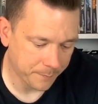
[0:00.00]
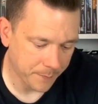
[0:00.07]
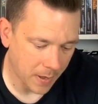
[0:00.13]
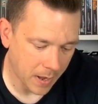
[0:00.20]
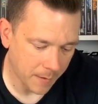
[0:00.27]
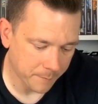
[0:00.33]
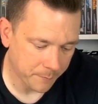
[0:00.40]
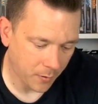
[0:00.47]

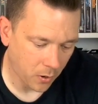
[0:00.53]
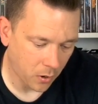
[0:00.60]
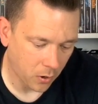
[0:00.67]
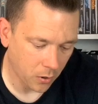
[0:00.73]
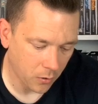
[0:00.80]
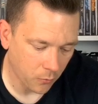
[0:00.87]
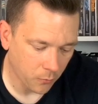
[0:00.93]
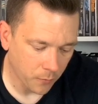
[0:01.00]

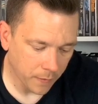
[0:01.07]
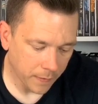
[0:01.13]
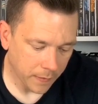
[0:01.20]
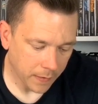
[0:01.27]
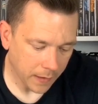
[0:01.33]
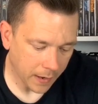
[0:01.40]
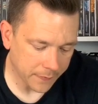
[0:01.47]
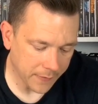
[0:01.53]
pile,
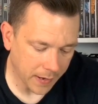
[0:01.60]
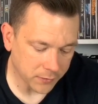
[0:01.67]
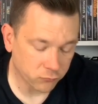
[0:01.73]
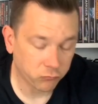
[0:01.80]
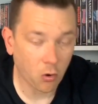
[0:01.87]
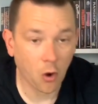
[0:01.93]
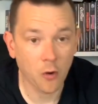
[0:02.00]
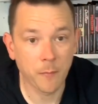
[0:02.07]
and that's
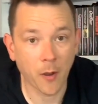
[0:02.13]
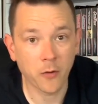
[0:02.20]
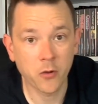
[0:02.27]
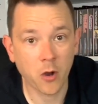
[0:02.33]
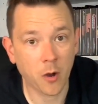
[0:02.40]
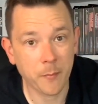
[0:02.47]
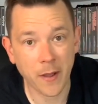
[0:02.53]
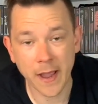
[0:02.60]
RoboCop.